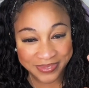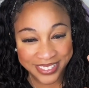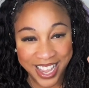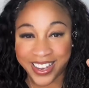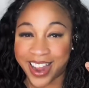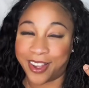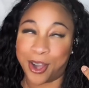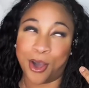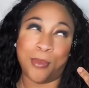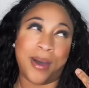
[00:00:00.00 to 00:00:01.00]
Y'all like,
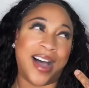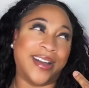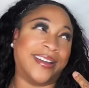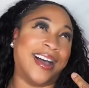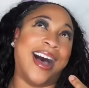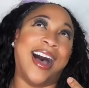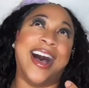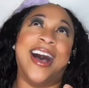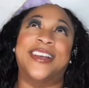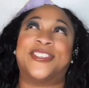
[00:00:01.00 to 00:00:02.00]
oh my
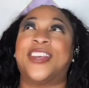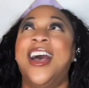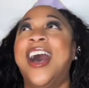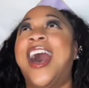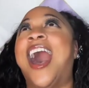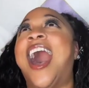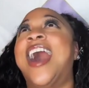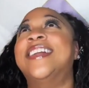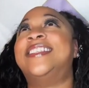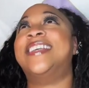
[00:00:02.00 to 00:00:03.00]
gosh.
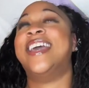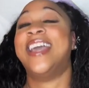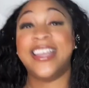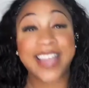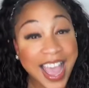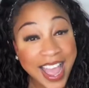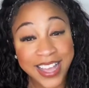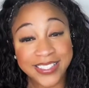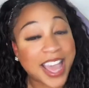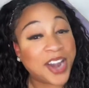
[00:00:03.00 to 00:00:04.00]
Auntie,
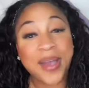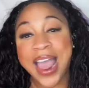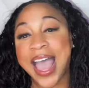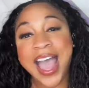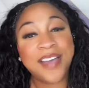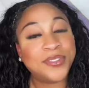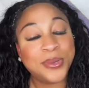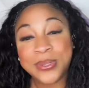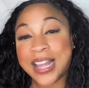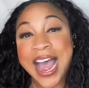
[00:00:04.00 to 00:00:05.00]
yes. Y'all don't have
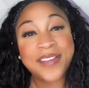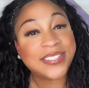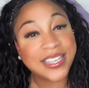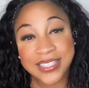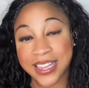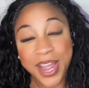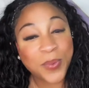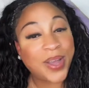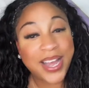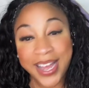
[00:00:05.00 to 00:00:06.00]
new live TikTok. Like
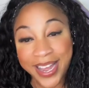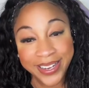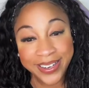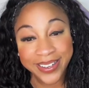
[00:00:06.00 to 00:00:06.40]
what?